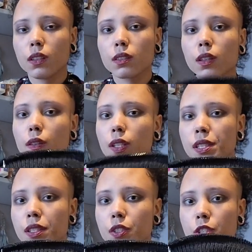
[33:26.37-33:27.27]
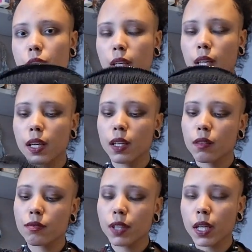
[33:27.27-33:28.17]
so this is just a
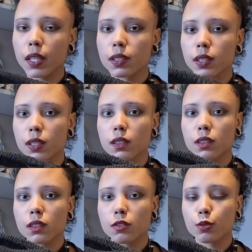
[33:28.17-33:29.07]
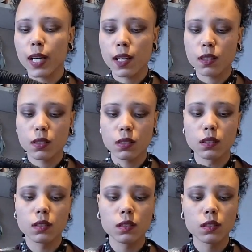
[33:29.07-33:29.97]
free-handed
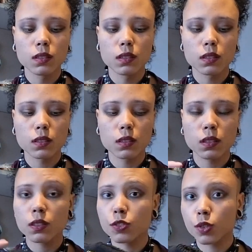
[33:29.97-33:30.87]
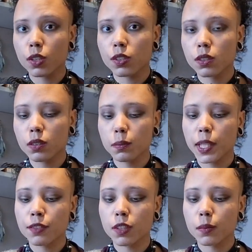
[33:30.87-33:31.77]
raglan construction
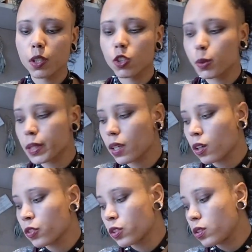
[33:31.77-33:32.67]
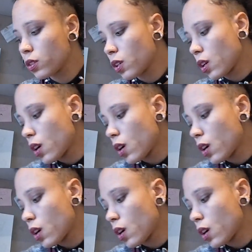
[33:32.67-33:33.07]
made from 100% cotton.